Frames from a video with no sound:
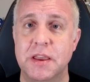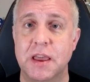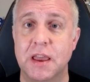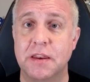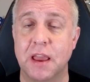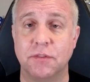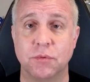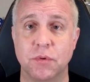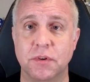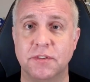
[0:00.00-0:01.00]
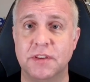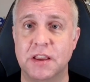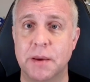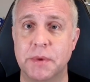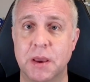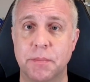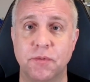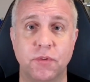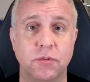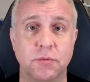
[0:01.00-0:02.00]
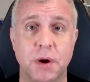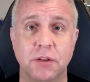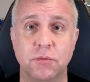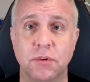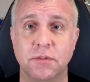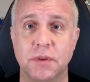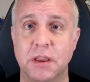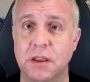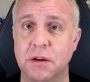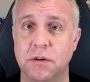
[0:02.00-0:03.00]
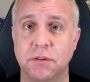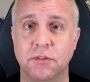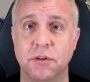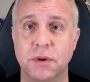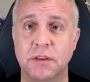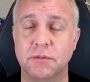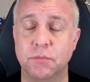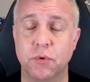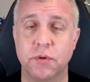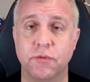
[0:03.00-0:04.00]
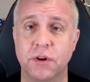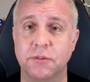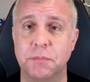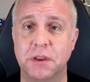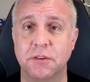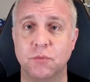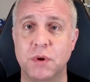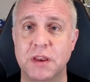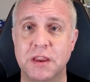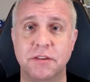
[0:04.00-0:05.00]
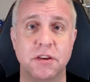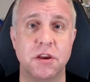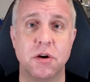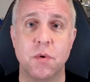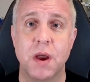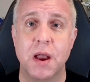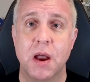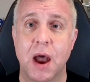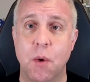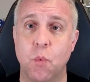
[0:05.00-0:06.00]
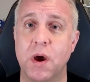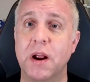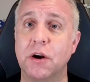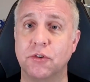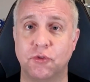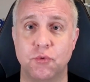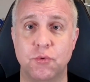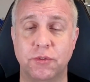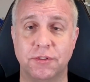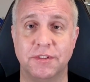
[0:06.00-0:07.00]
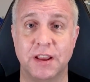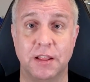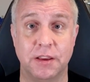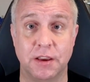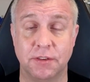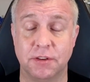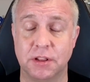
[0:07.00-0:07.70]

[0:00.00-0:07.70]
and as we're going to see coming up in future modules, it also is important for us because we need to know what our tools are telling us.